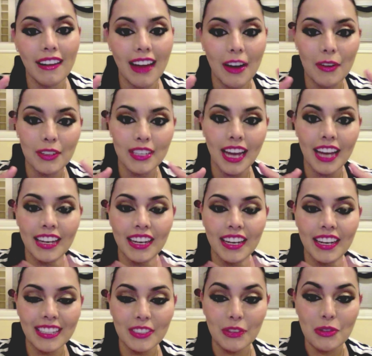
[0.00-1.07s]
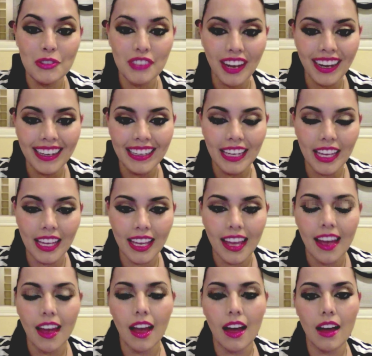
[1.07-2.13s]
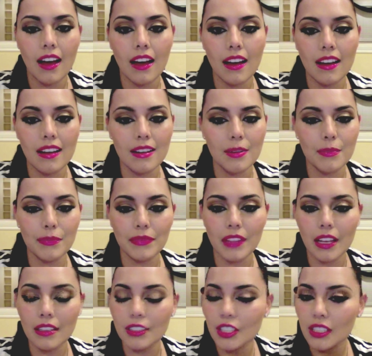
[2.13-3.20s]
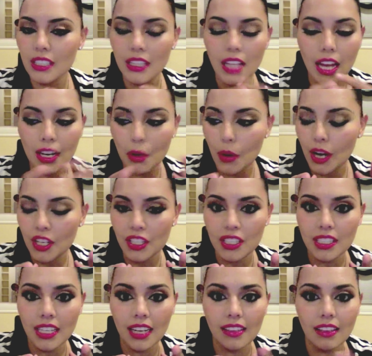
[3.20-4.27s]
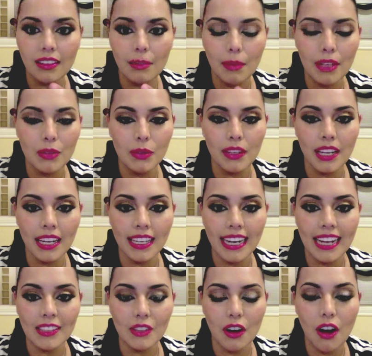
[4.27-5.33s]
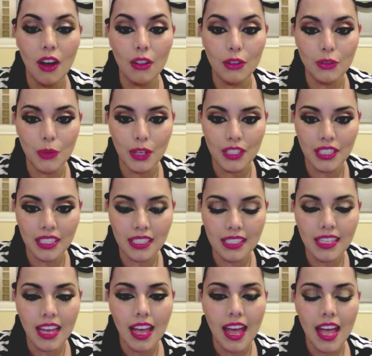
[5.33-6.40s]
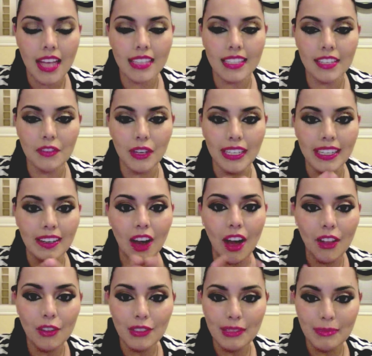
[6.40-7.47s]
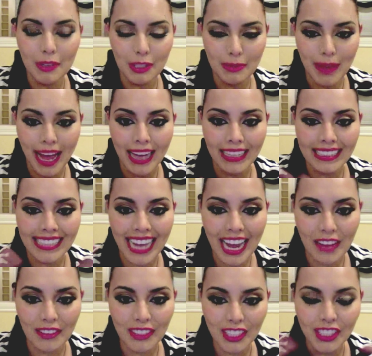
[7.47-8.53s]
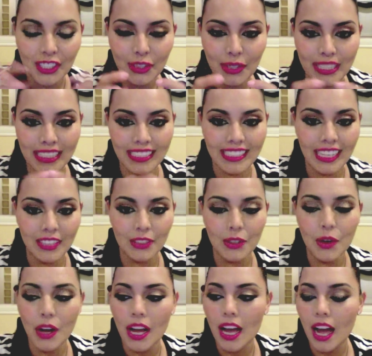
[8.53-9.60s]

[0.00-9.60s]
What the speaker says: How do you get it so shiny? Just a lot of questions, and I thought the best way that I could answer all those questions instead of writing all those emails back because I have such a crazy schedule